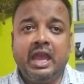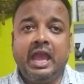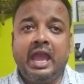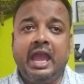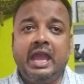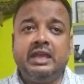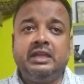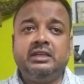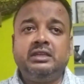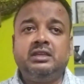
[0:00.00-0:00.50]

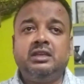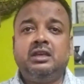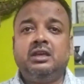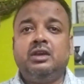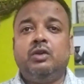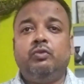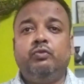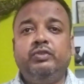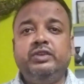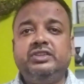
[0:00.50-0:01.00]
and
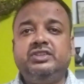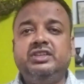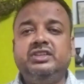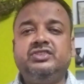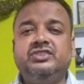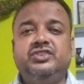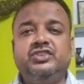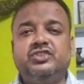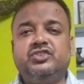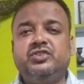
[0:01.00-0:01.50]
which
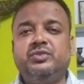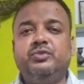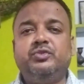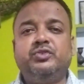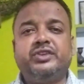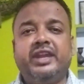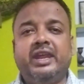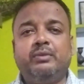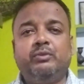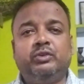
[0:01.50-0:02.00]
is
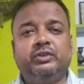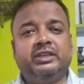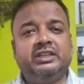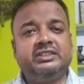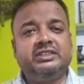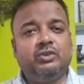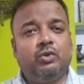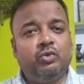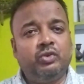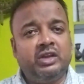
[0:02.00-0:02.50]
distributed among
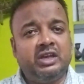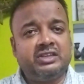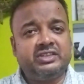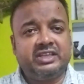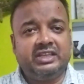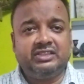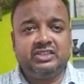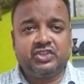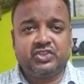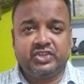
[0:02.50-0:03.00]
the owners
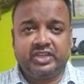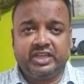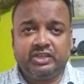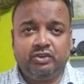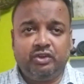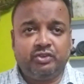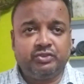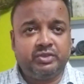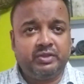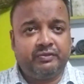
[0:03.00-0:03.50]
and the
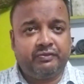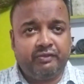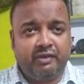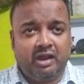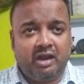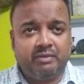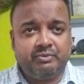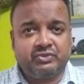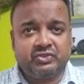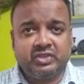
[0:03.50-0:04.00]
shareholders of the
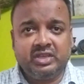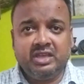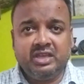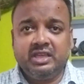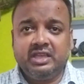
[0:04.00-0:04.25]
firms.